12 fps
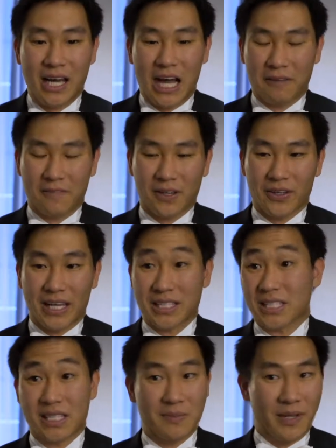I feel that
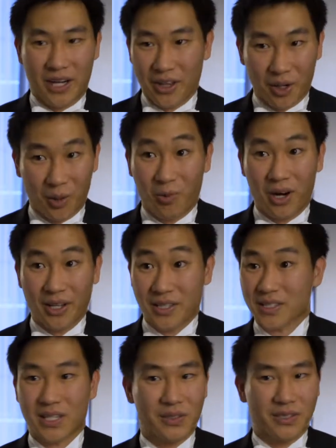she's my other one,
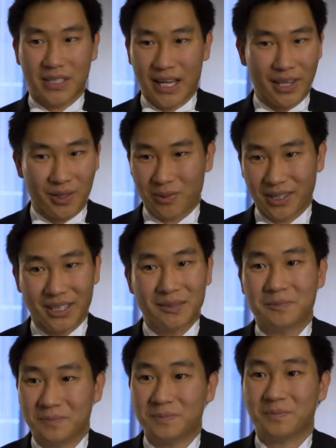so together we're,
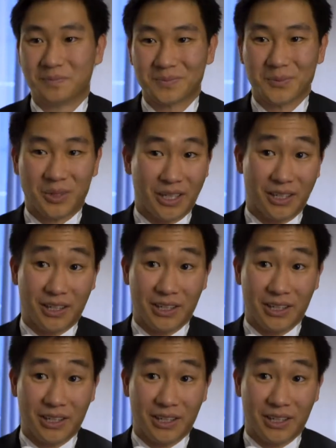we're